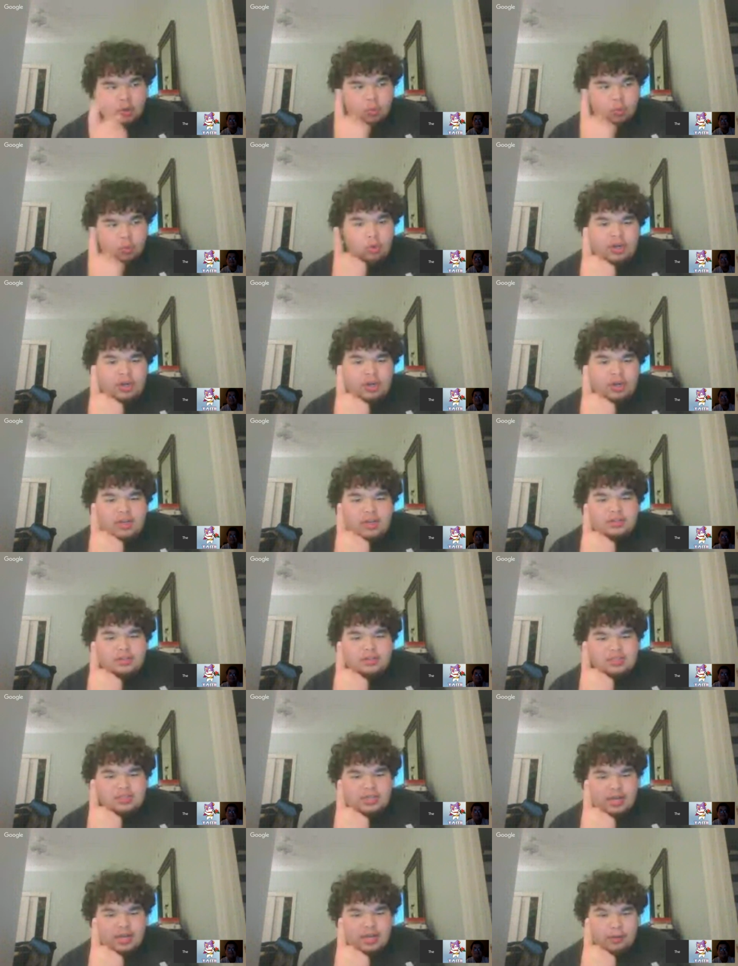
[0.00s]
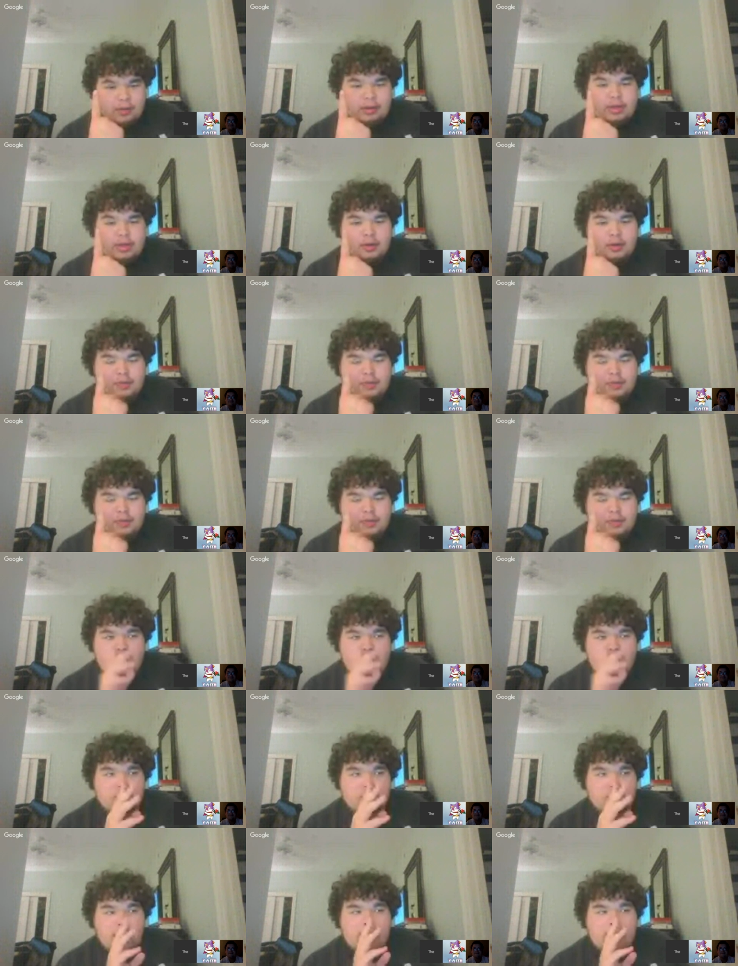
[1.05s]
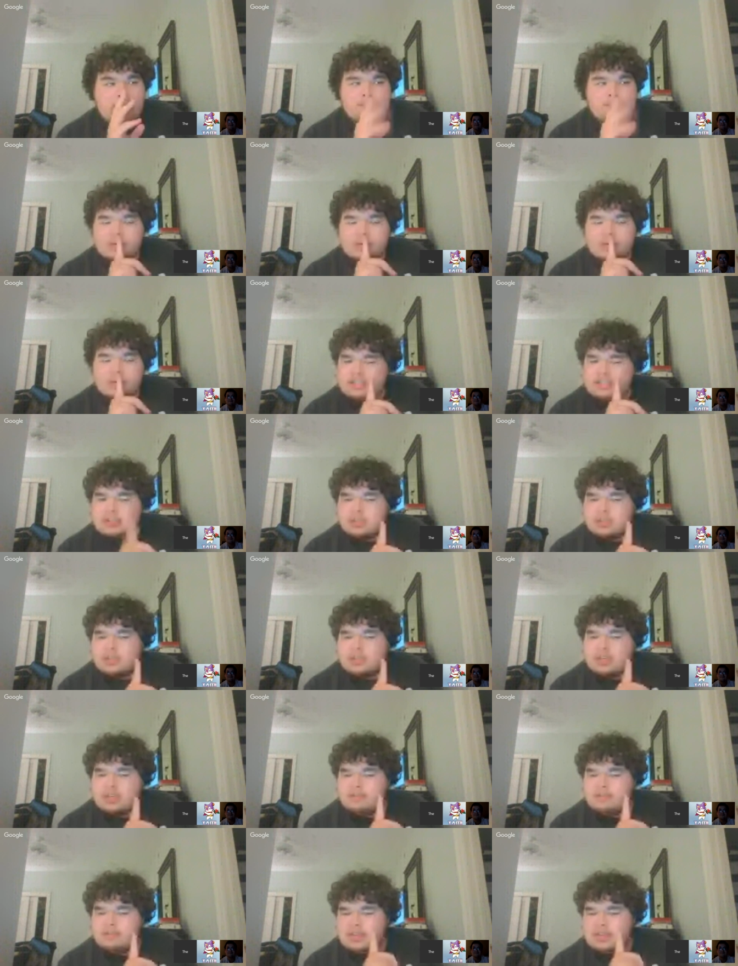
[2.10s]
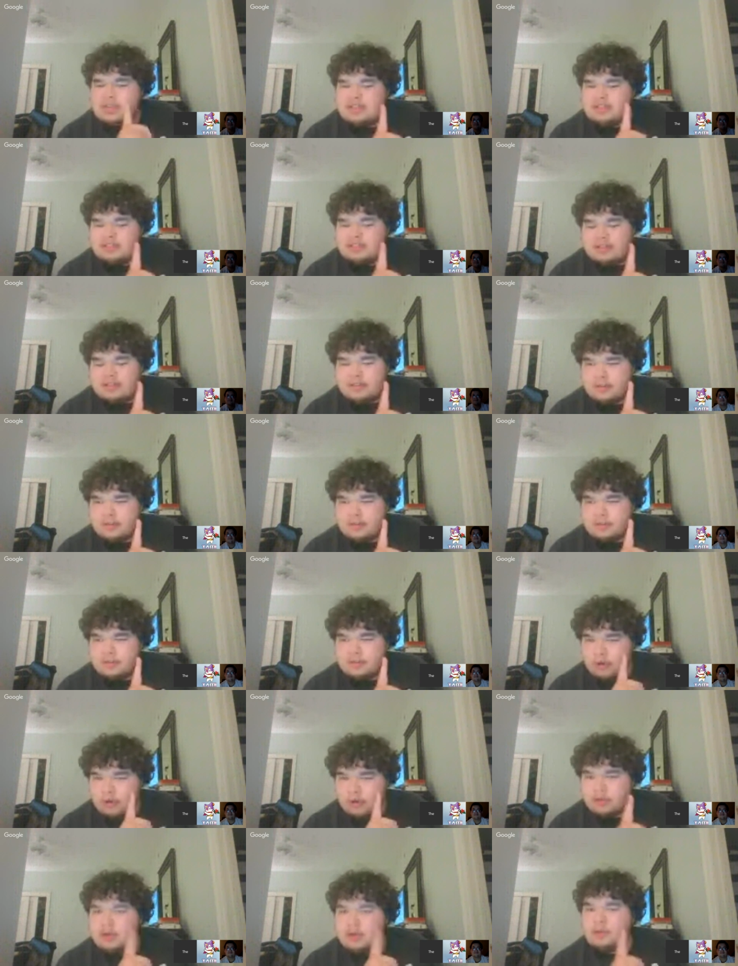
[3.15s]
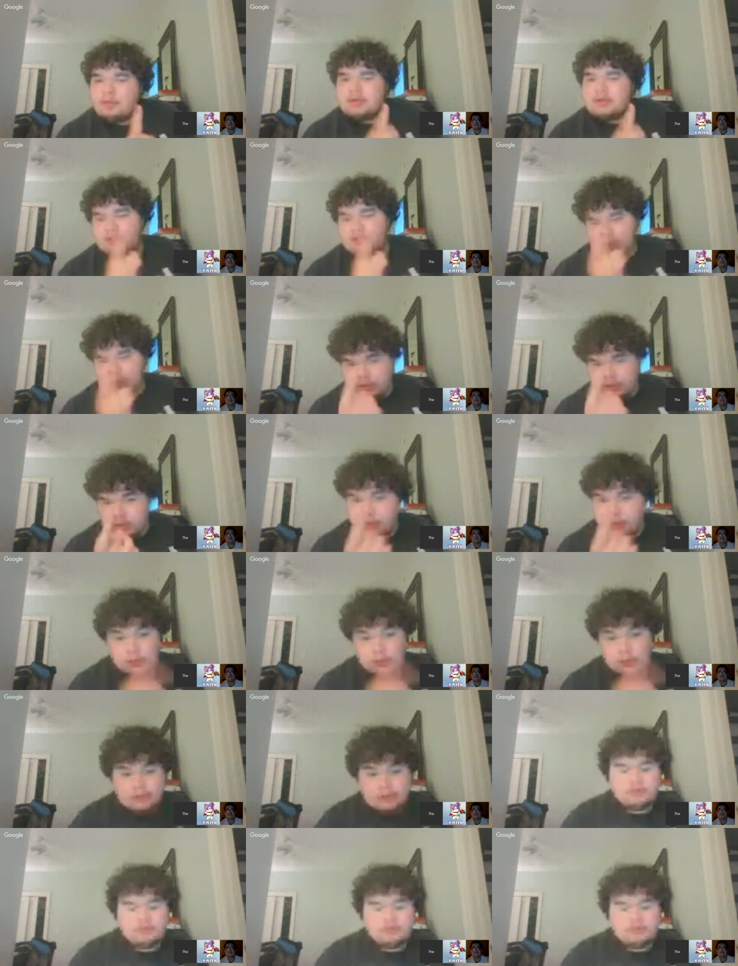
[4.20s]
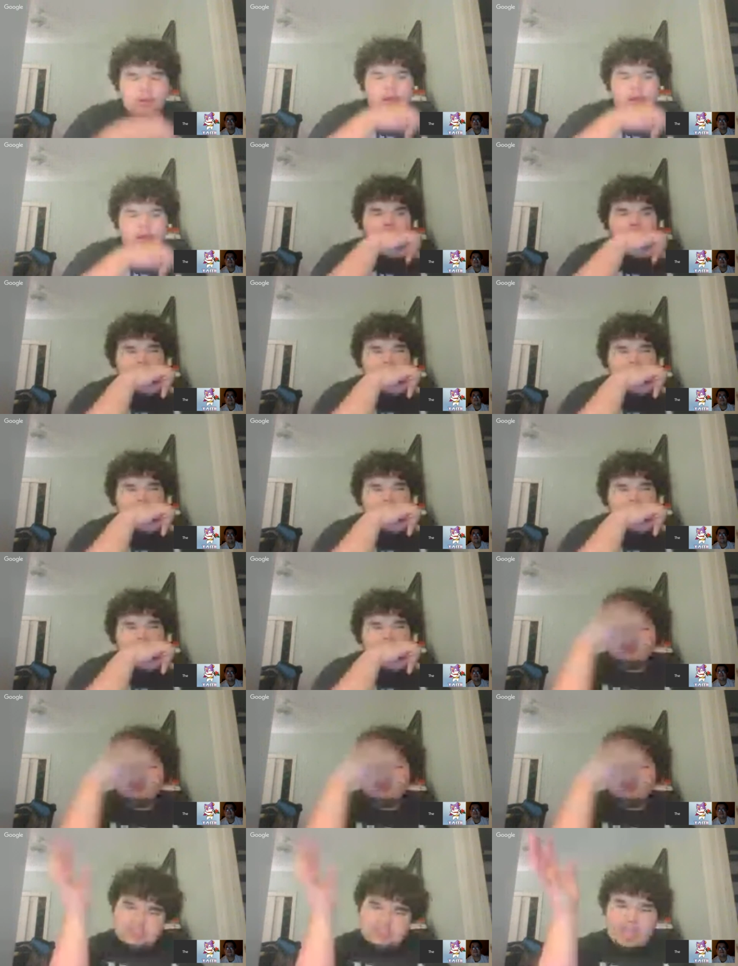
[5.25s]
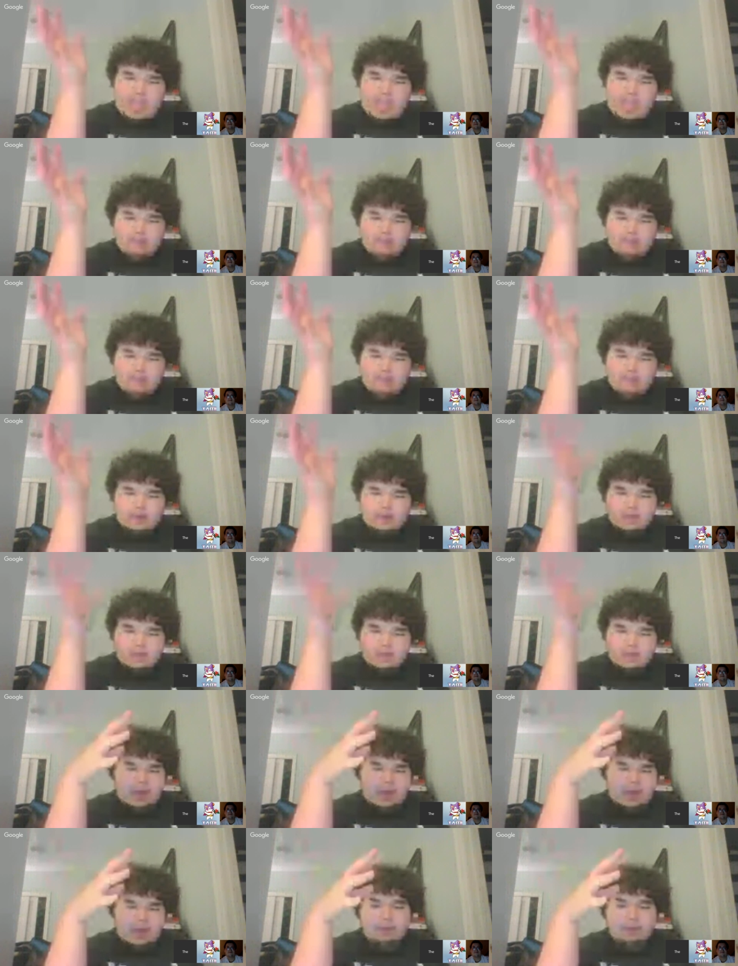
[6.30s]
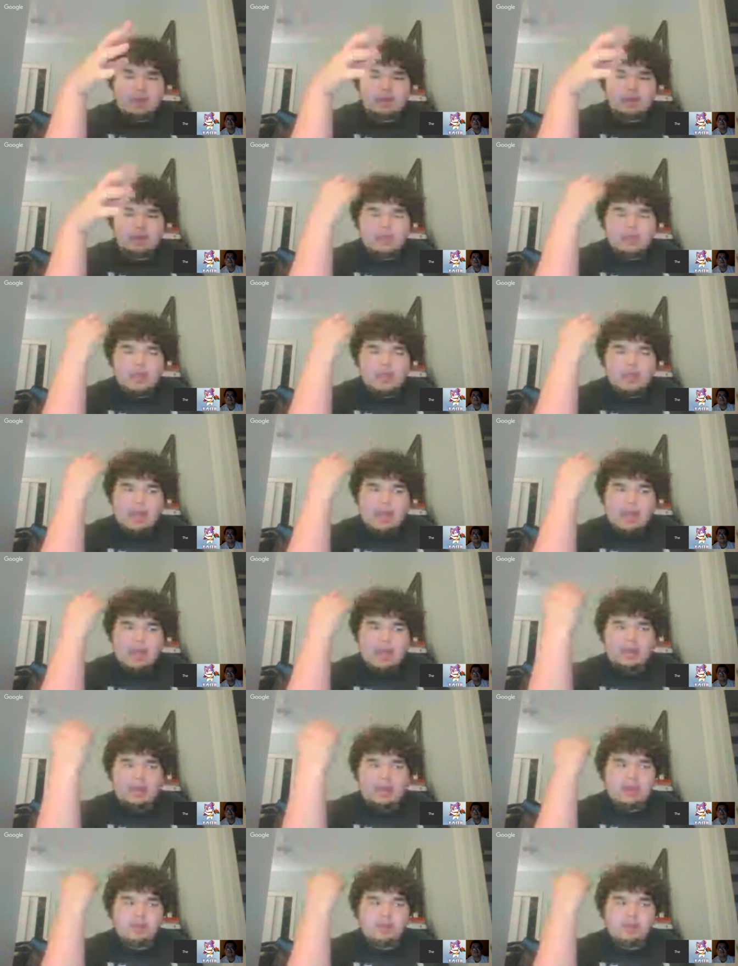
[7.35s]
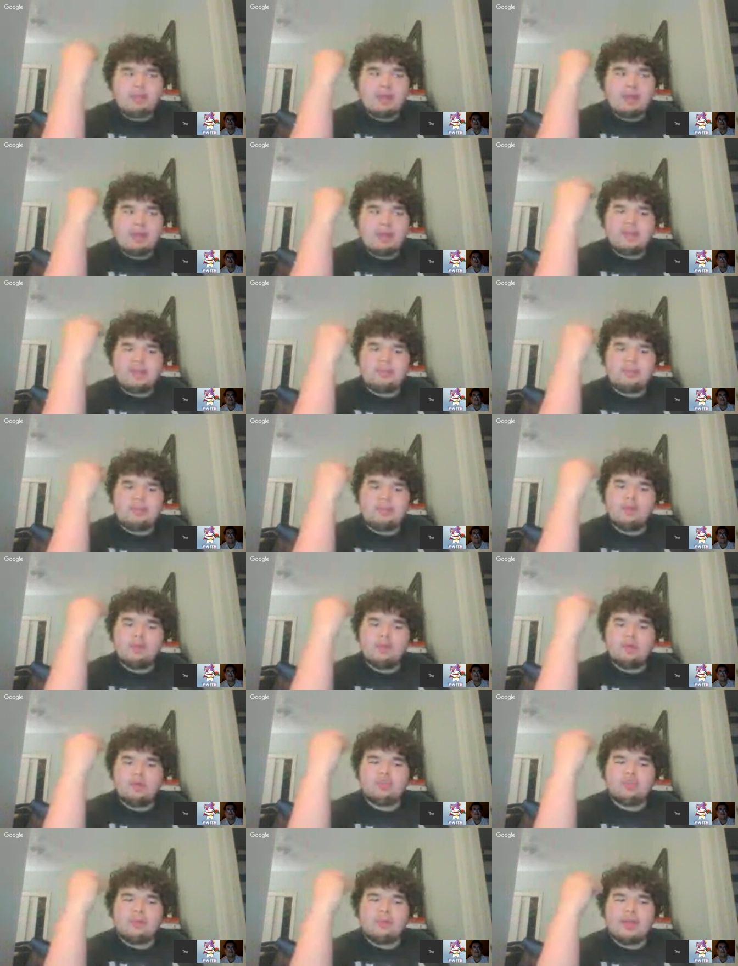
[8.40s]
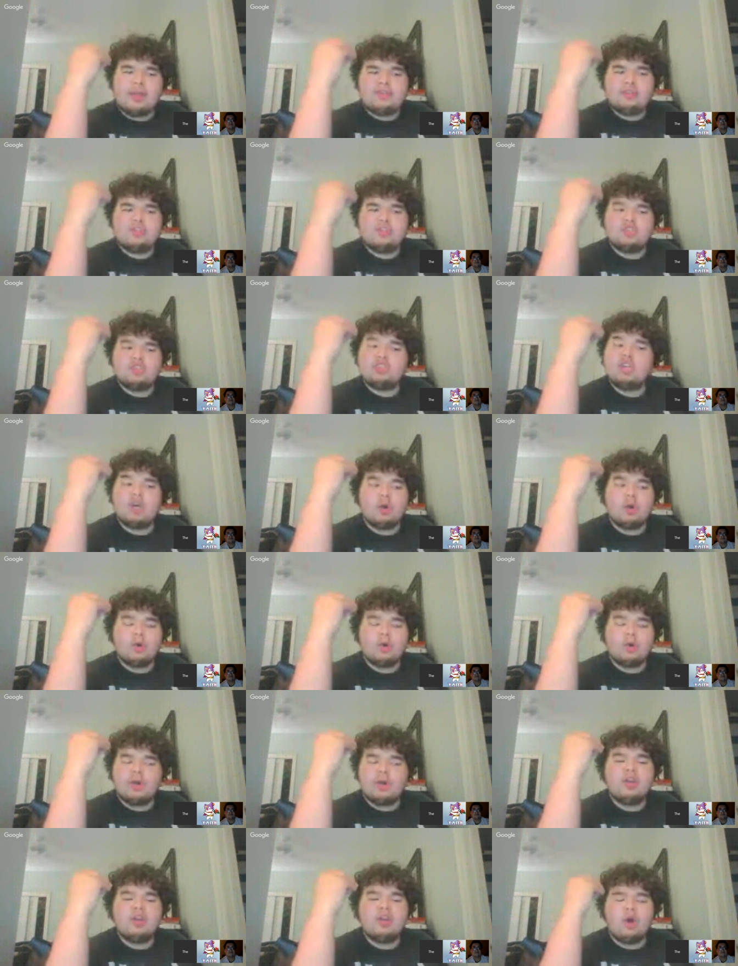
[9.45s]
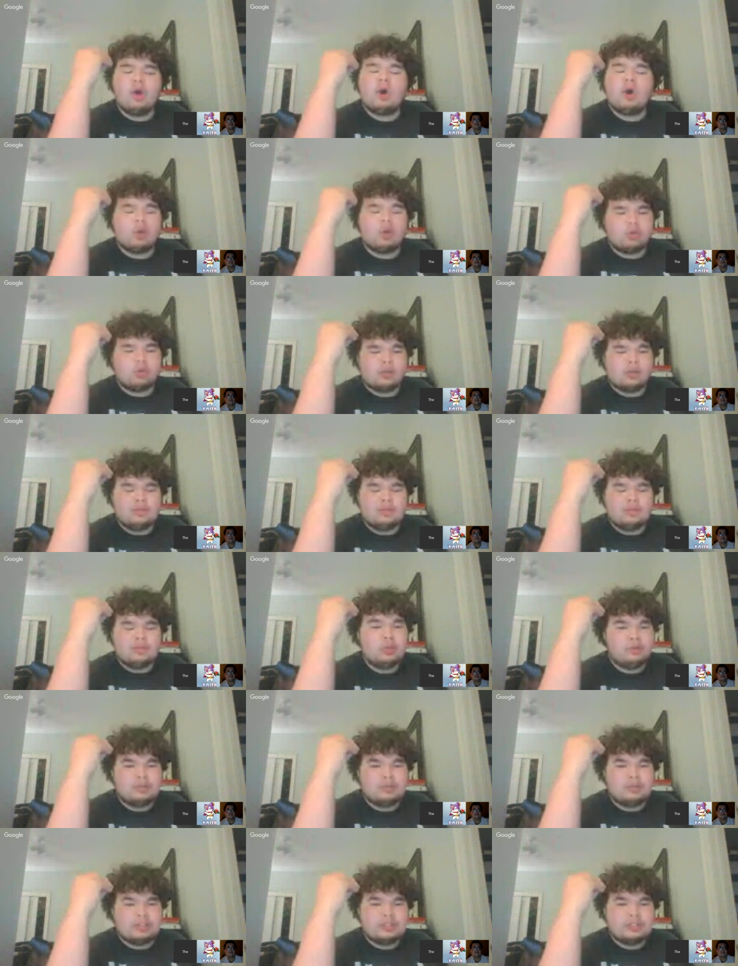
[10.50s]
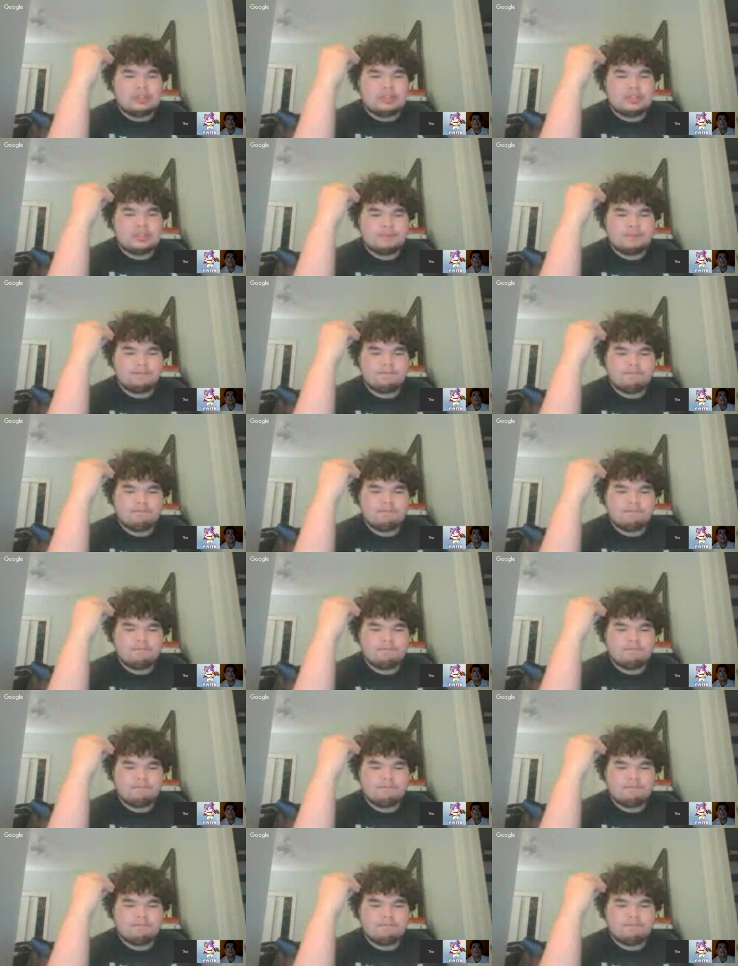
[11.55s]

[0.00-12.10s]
One scenario that I'm pretty sure if they did this, Cartoon Network decided to do this, it would save them, and it would make them the most amazing show in all of the universe.